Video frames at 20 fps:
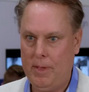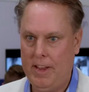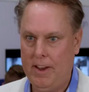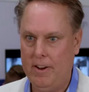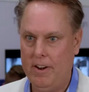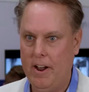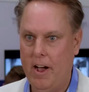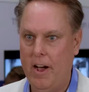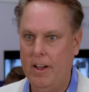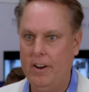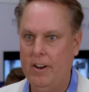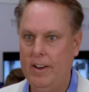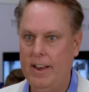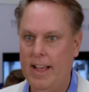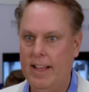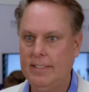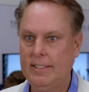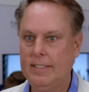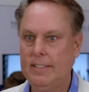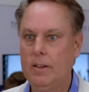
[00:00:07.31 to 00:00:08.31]
here at
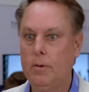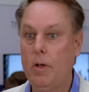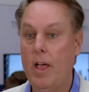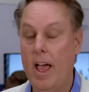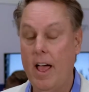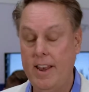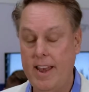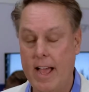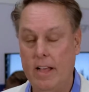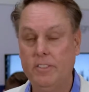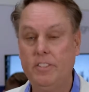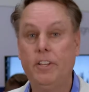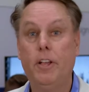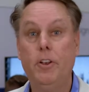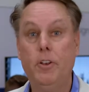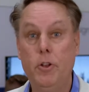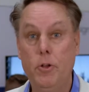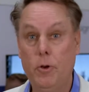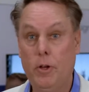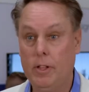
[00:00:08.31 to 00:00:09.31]
Autodesk announcing a
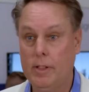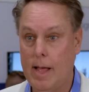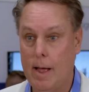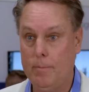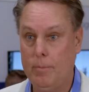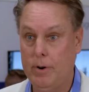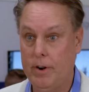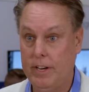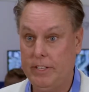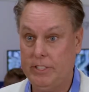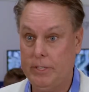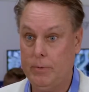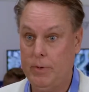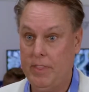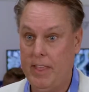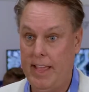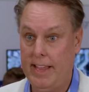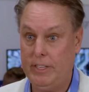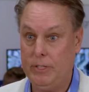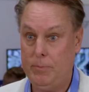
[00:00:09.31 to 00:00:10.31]
new collaboration with
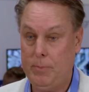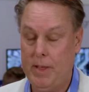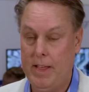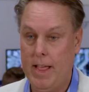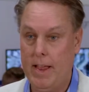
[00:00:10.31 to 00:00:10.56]
HP